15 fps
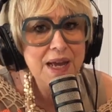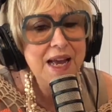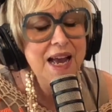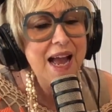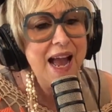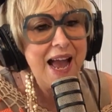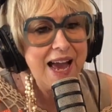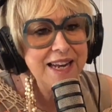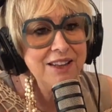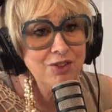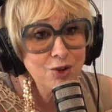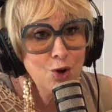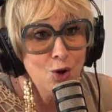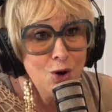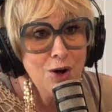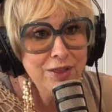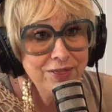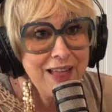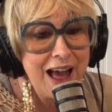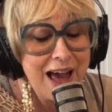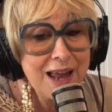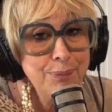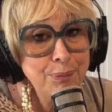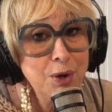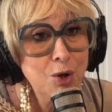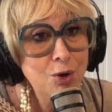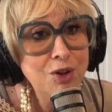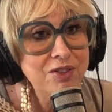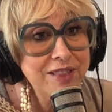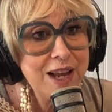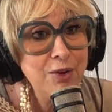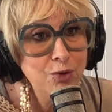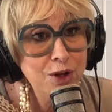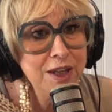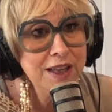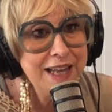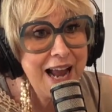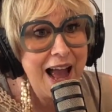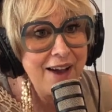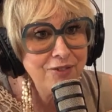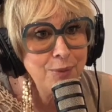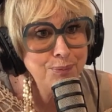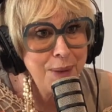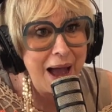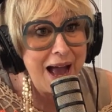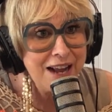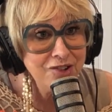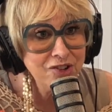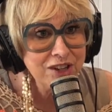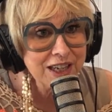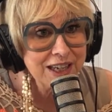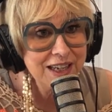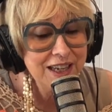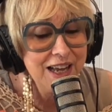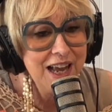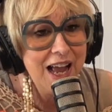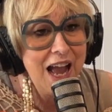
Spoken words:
Right. And it's called that because they really have a magic.